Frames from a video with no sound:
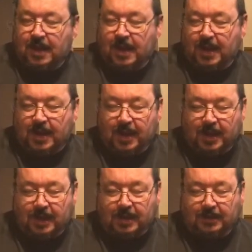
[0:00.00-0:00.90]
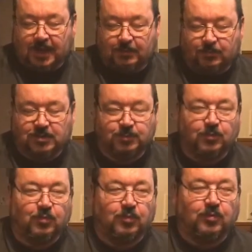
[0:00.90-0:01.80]
and a
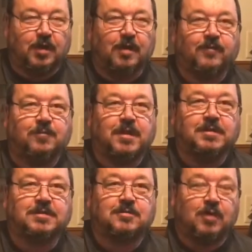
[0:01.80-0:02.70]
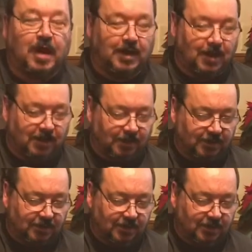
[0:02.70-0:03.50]
tablespoon of minced dried onion.